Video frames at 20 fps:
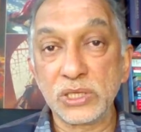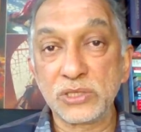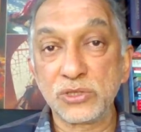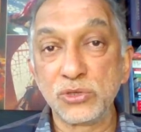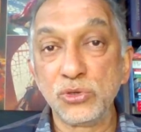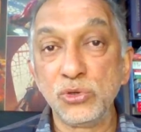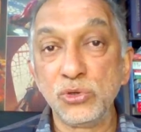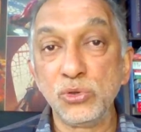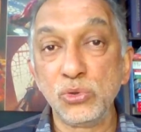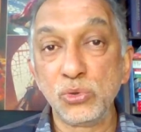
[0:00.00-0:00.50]

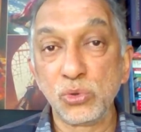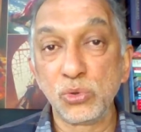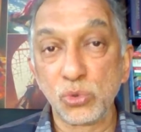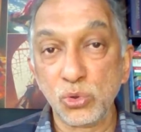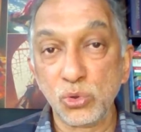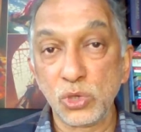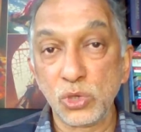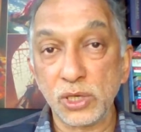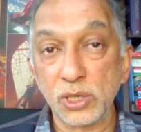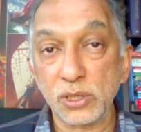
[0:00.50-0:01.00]
its new
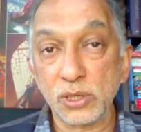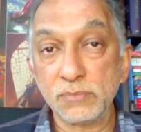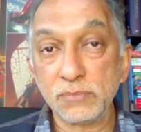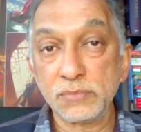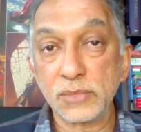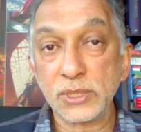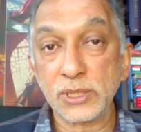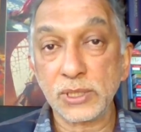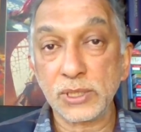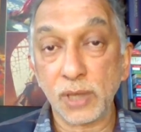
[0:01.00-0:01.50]
ruler,
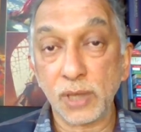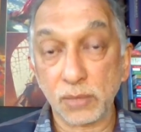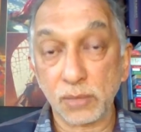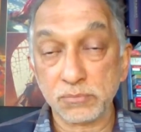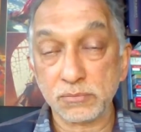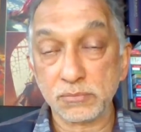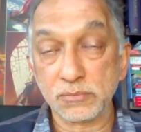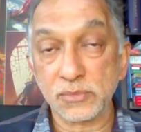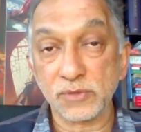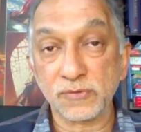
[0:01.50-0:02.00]

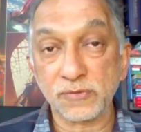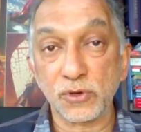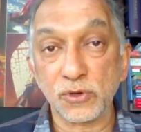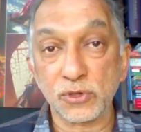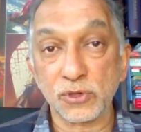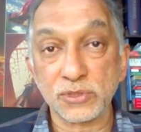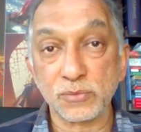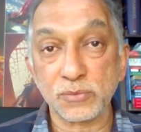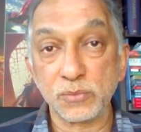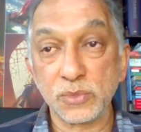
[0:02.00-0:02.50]
of
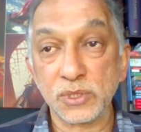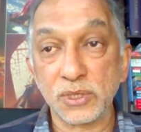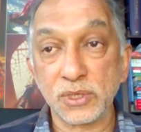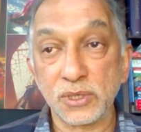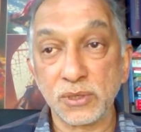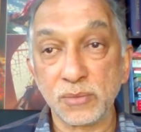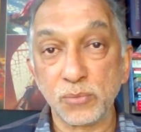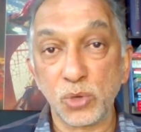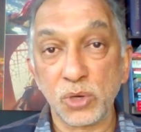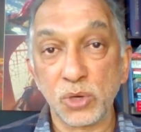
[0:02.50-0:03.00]
course,
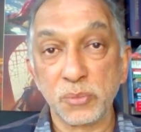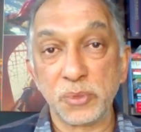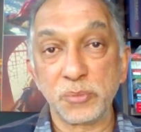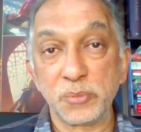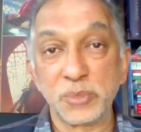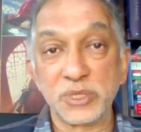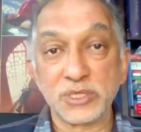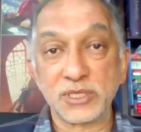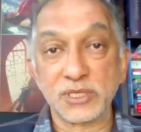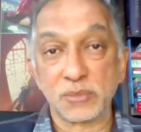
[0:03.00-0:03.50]

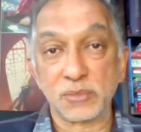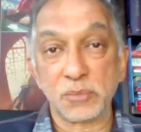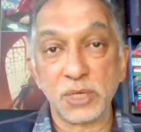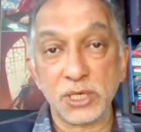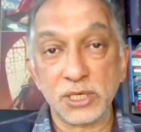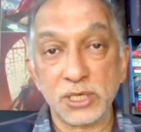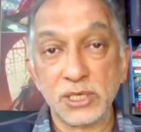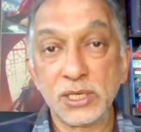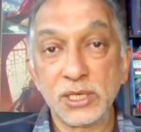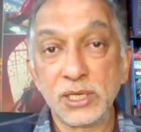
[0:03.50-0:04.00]
Mohammed bin
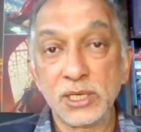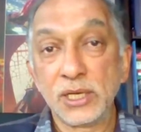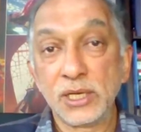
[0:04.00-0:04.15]
Salman,